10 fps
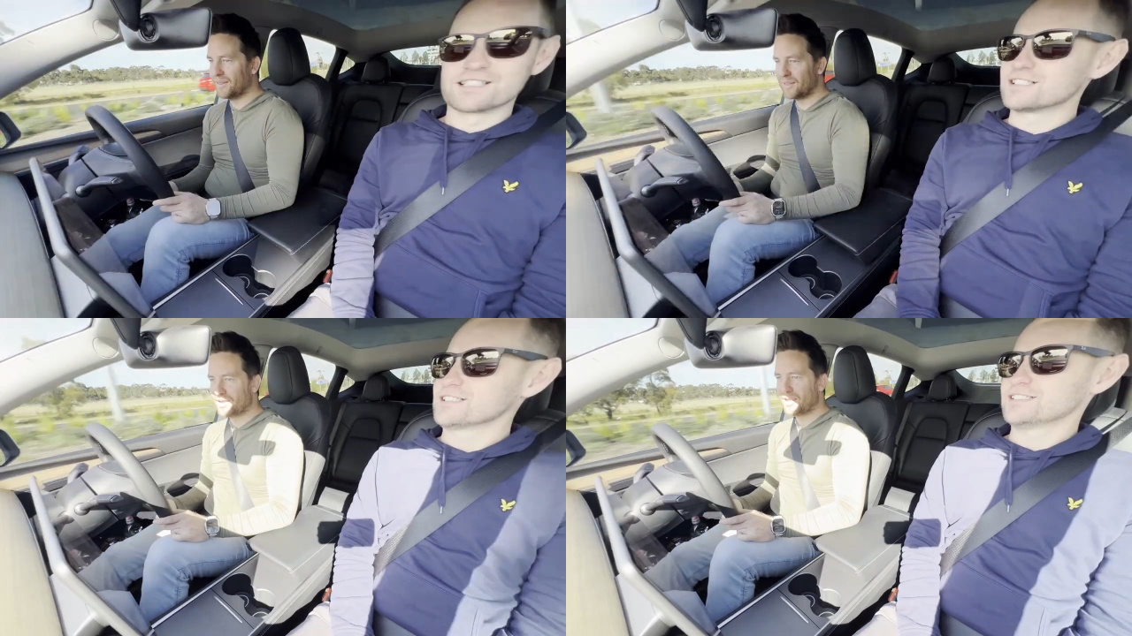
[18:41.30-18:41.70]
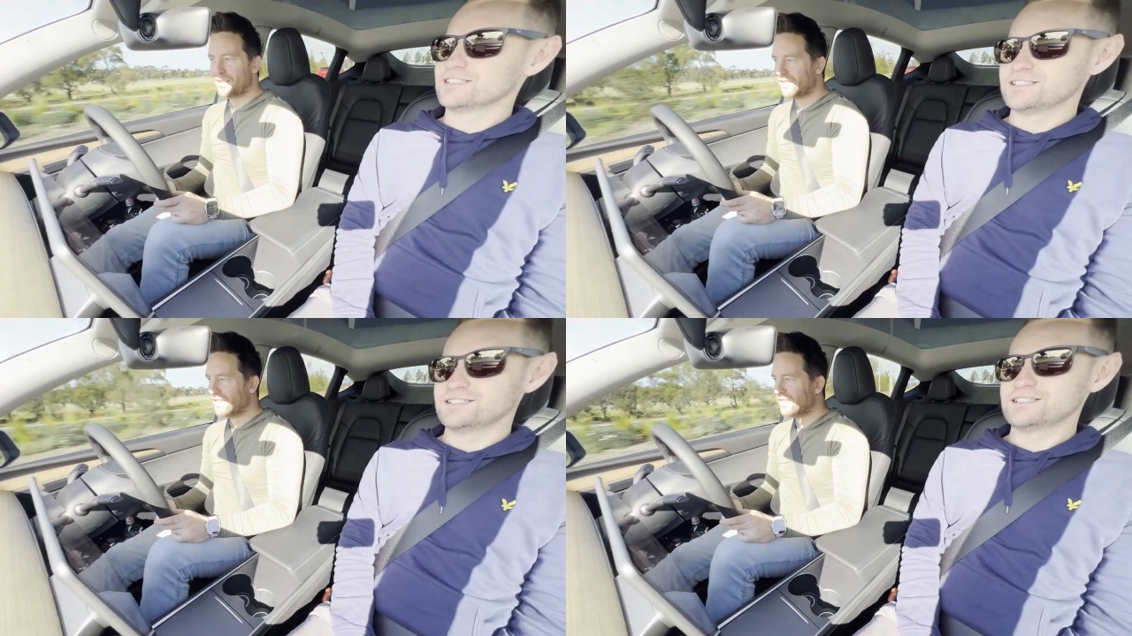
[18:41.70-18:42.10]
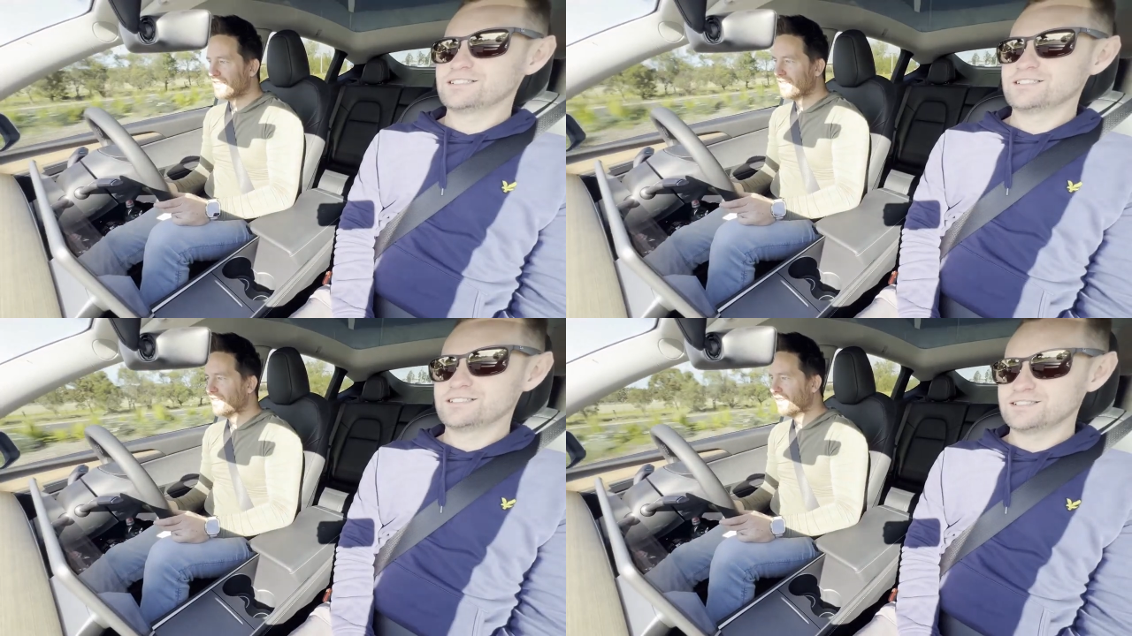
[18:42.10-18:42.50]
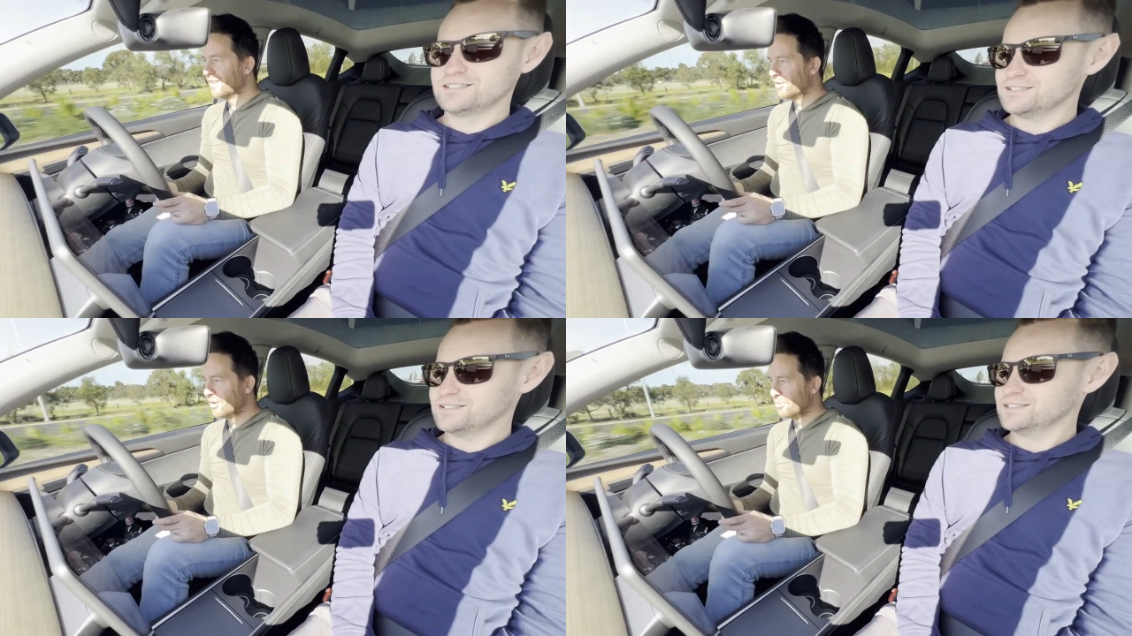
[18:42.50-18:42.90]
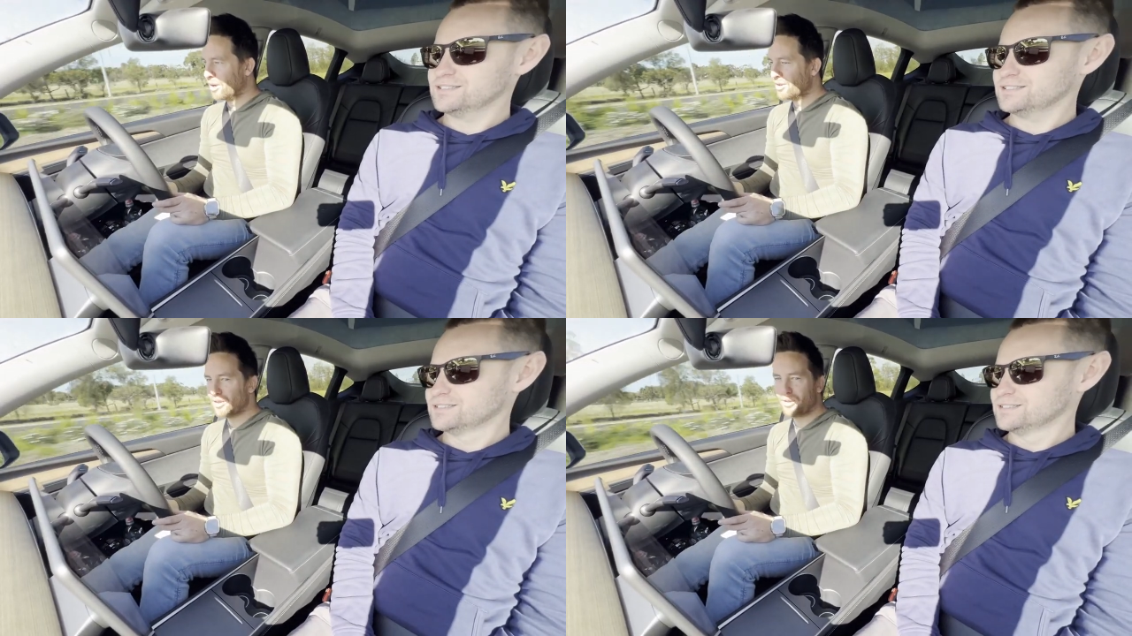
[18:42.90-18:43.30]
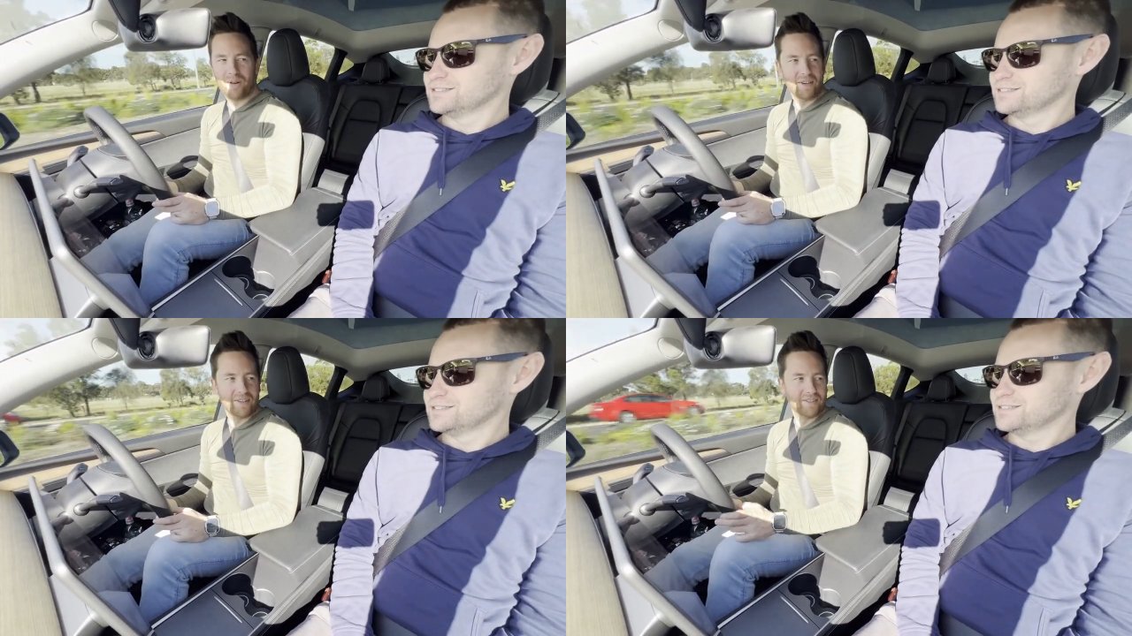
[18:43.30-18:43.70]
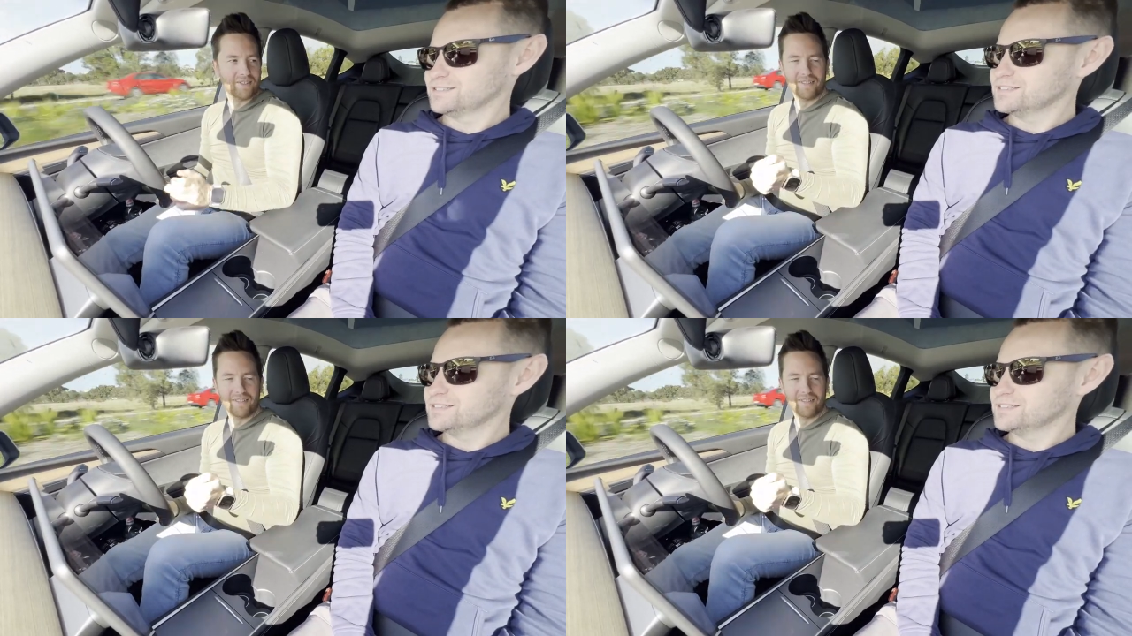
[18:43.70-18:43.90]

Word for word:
Speaker 1: yeah, recently got a puncture tyre.